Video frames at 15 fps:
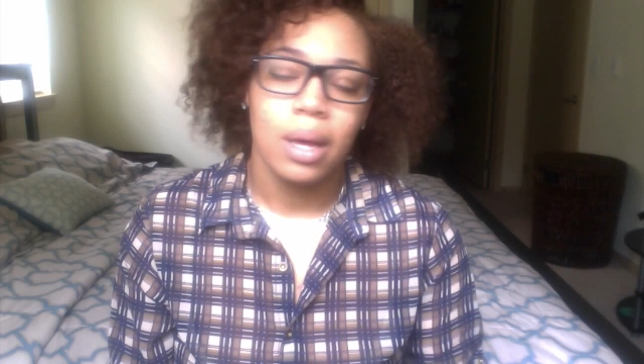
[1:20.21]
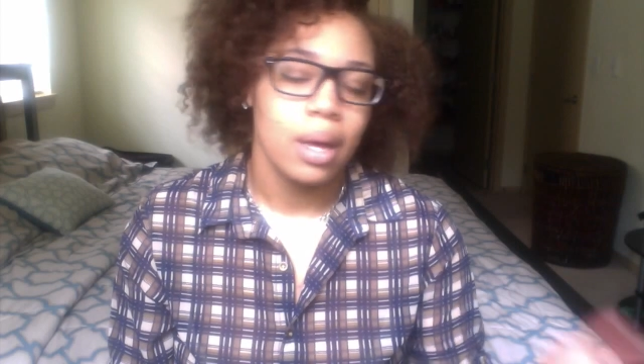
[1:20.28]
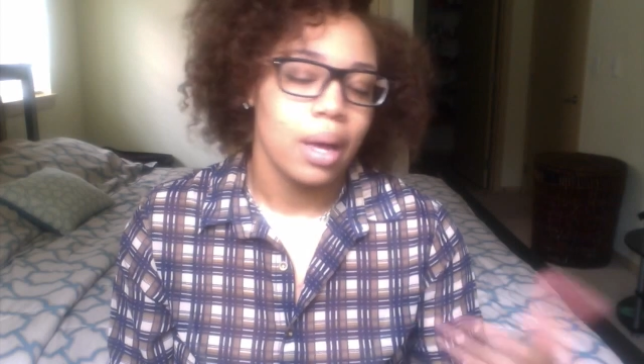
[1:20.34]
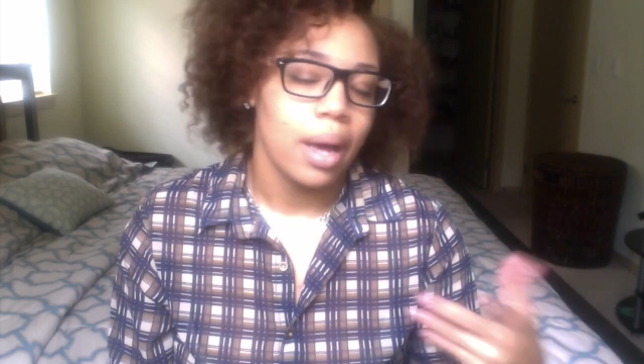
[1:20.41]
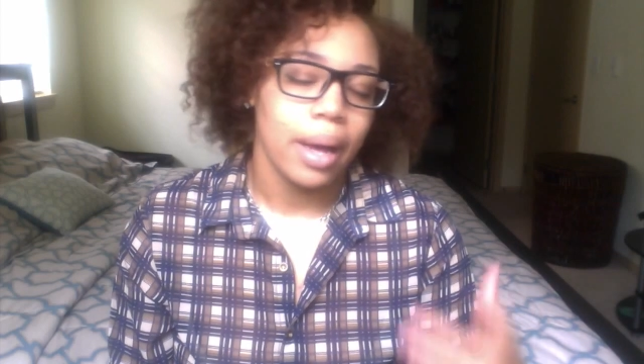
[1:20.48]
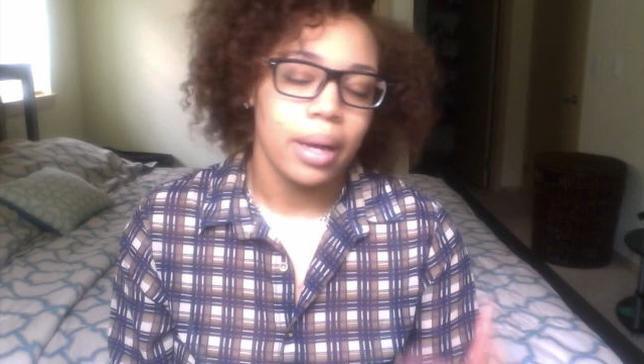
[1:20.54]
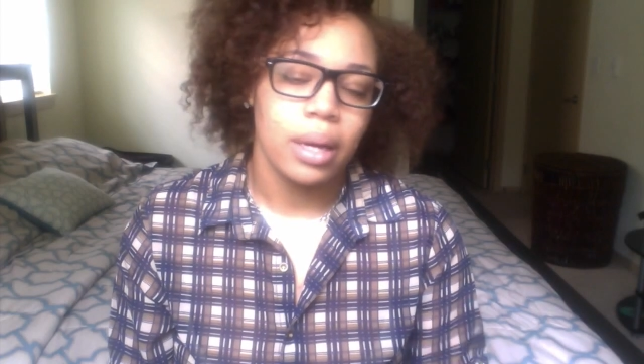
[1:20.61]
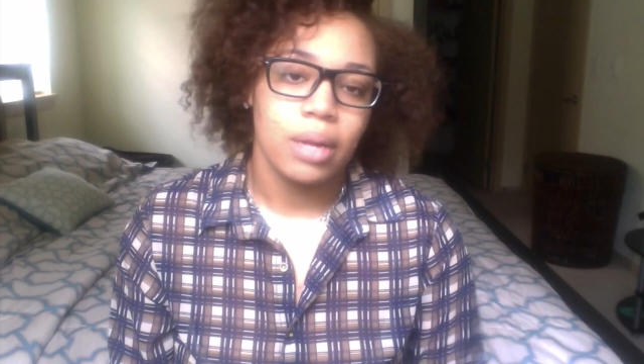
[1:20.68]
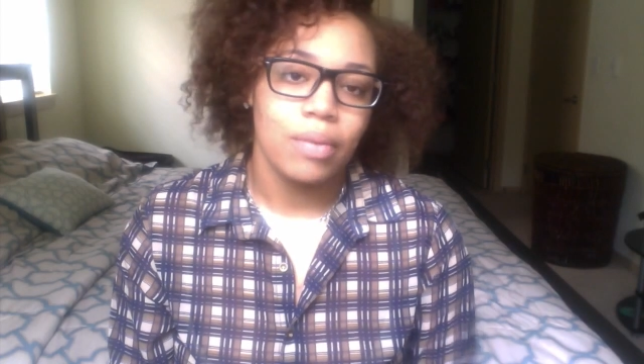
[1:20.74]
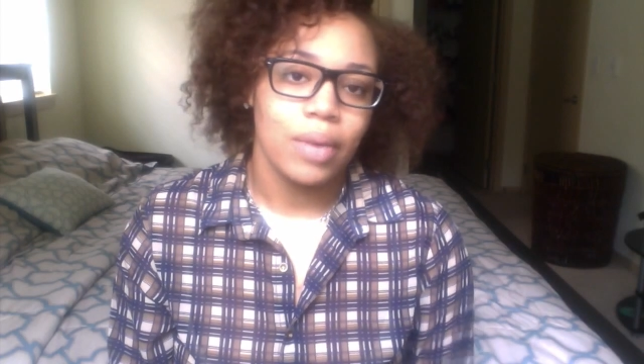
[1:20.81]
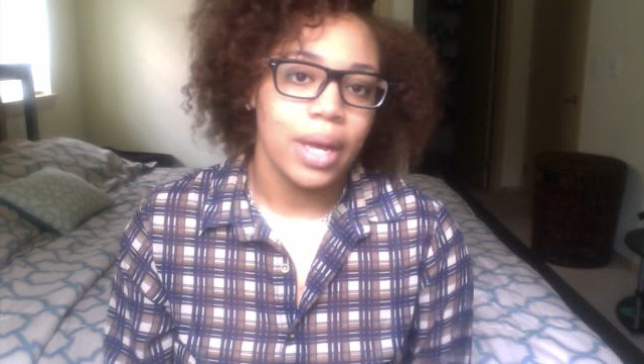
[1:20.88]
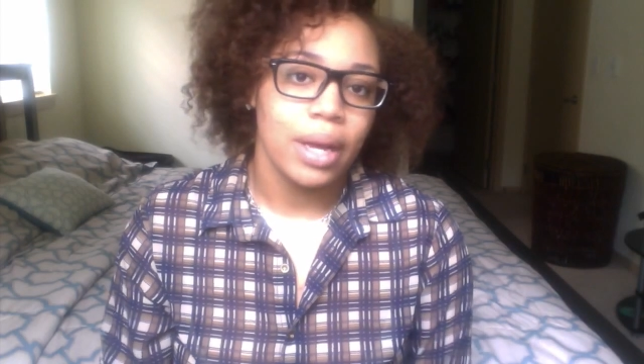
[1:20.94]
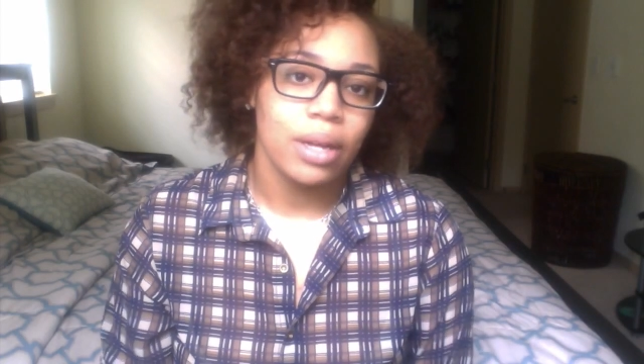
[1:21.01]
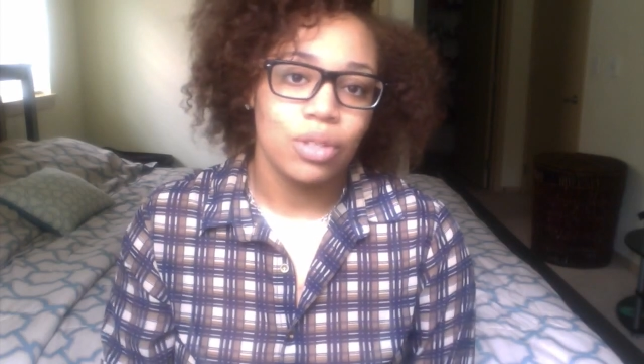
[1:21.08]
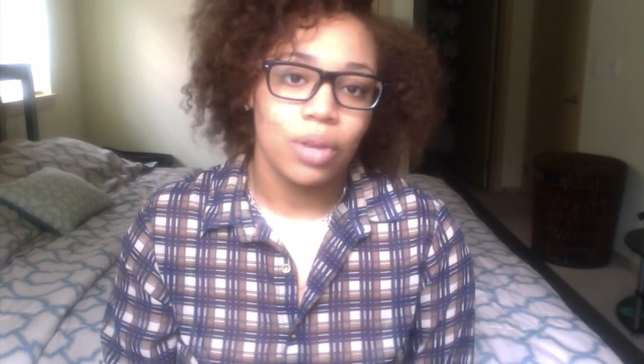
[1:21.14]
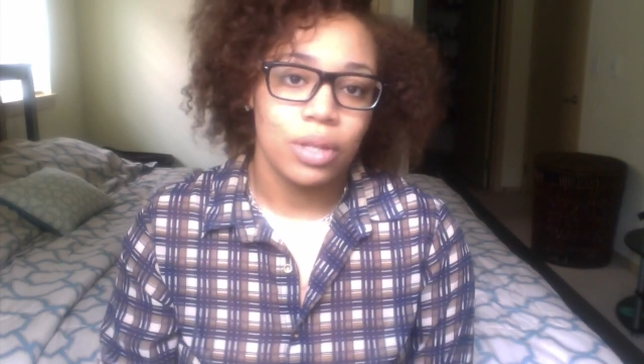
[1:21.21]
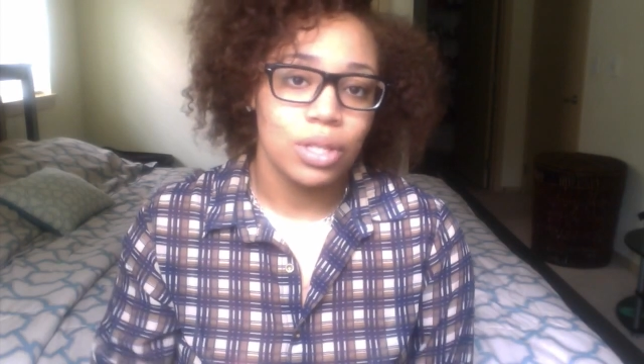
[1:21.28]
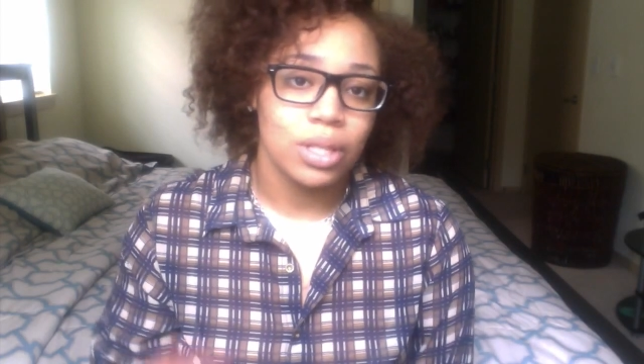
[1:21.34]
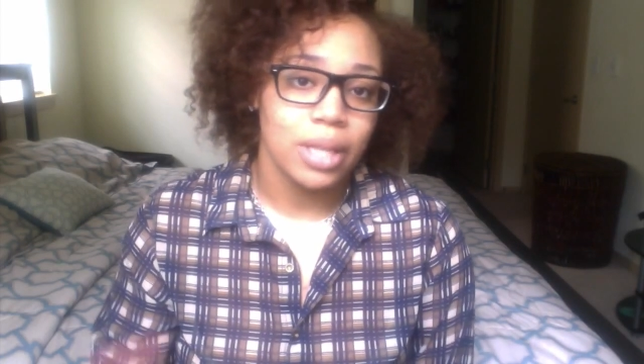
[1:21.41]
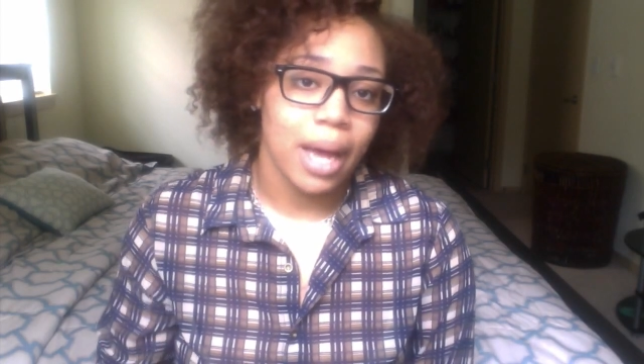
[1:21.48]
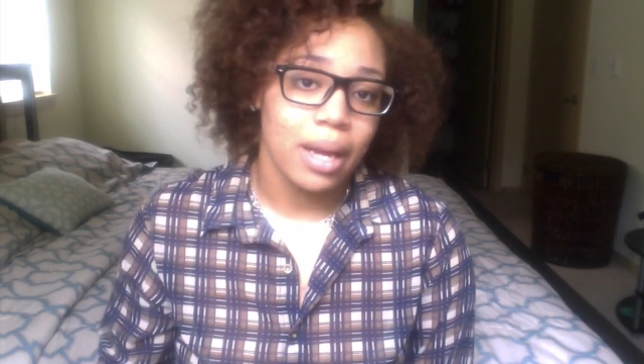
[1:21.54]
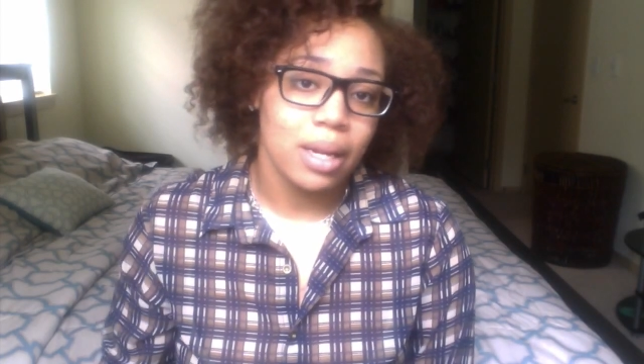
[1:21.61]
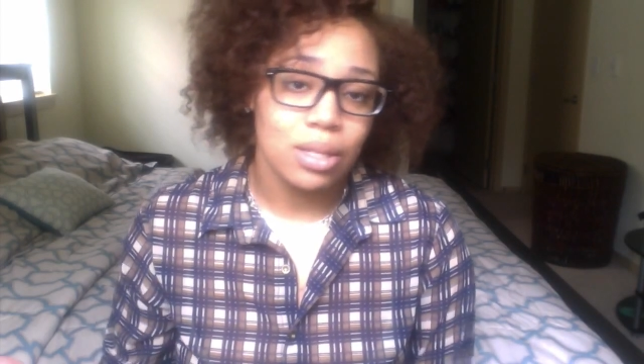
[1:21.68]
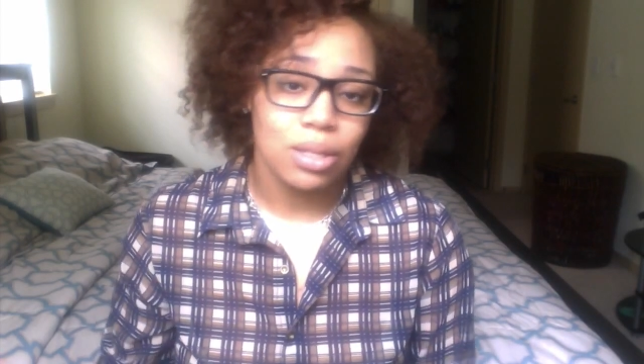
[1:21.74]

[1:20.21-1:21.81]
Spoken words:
I didn't even care, so I just got in.